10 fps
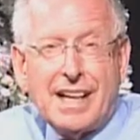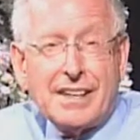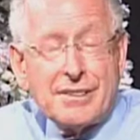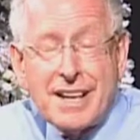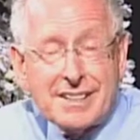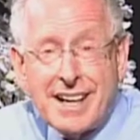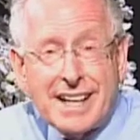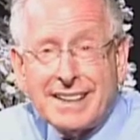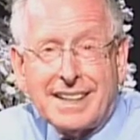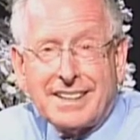And they're not
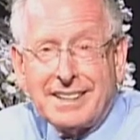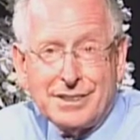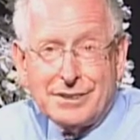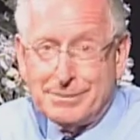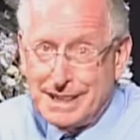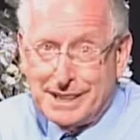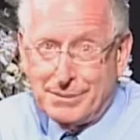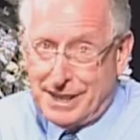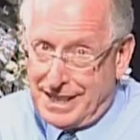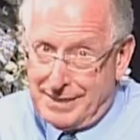talking like they do to me
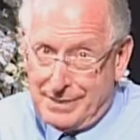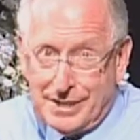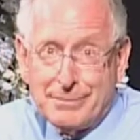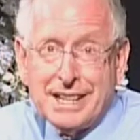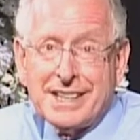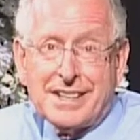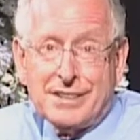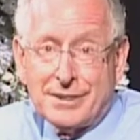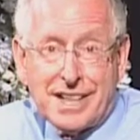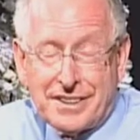when I'm in the meeting
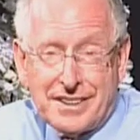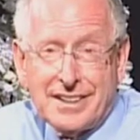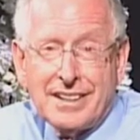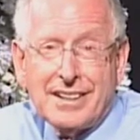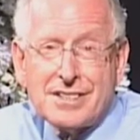and you're not there.